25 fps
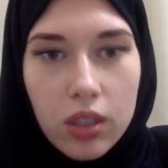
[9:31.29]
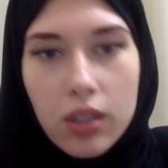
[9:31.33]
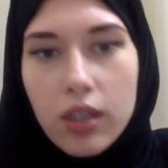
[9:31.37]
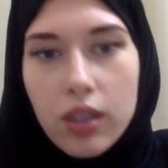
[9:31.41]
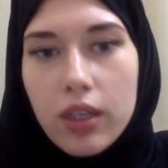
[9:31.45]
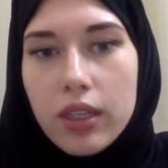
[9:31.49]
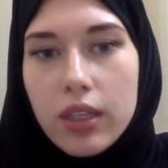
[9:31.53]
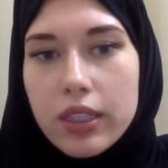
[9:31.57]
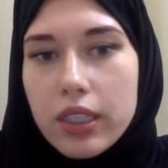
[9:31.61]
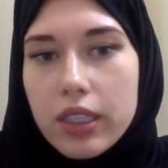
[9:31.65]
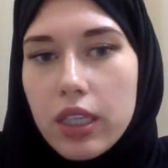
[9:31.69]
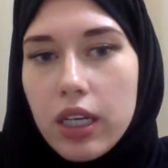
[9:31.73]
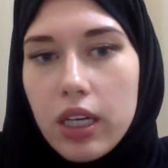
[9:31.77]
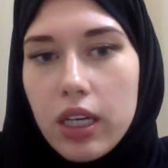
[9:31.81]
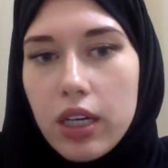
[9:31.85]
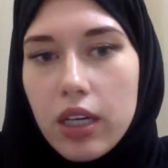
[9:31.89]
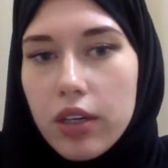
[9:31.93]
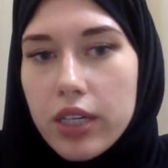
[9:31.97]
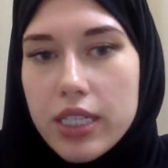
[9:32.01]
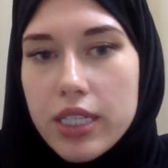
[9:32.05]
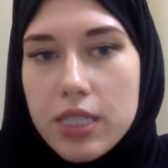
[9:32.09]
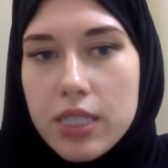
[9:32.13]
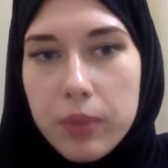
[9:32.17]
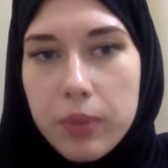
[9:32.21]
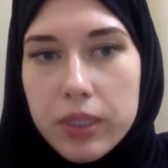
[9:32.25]
The
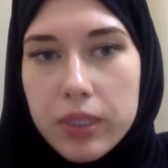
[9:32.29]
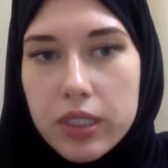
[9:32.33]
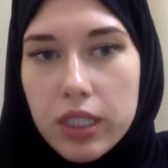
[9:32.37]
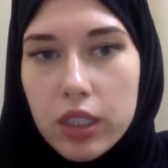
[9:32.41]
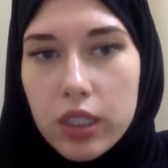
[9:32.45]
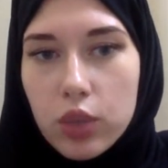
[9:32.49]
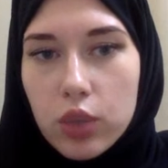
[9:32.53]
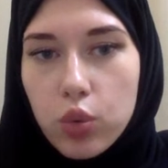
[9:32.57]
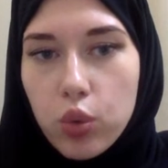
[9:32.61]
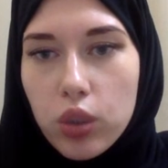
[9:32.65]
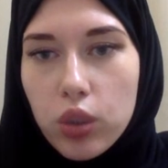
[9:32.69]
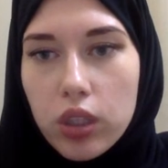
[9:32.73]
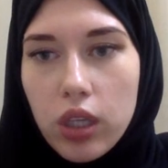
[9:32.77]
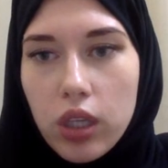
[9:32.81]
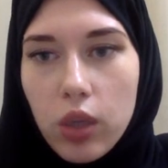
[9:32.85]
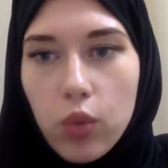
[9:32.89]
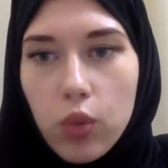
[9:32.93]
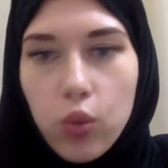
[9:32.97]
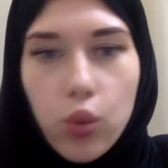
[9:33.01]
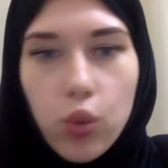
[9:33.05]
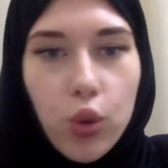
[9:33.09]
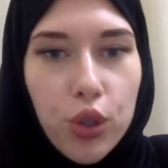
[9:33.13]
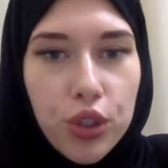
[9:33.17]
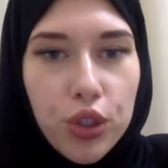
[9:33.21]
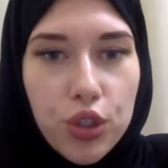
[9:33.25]
respondent will
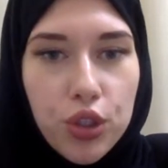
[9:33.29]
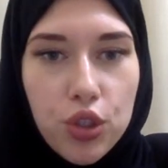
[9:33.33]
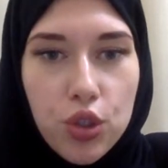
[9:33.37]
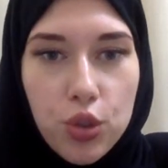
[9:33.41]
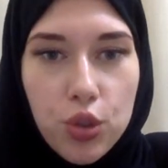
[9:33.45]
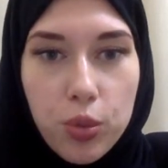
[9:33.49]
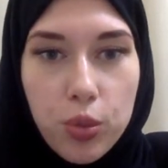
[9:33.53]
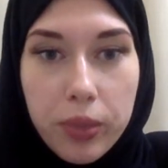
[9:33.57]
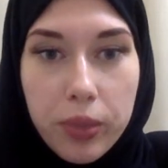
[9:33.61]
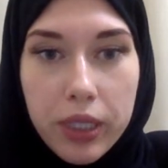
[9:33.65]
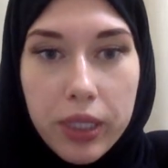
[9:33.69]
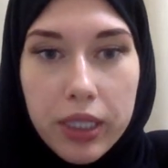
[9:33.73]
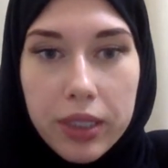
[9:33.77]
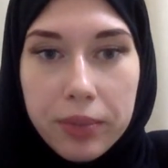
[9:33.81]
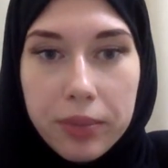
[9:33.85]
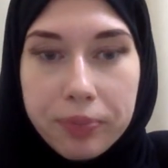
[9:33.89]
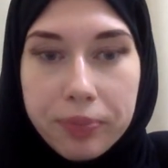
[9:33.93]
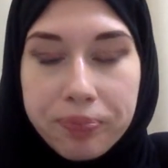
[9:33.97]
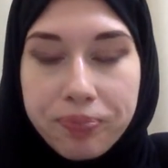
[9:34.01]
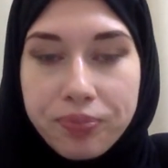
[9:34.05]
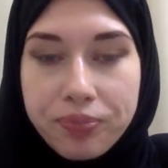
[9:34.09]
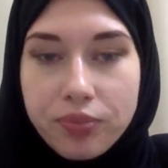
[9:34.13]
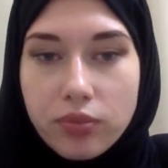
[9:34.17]
avoid to pay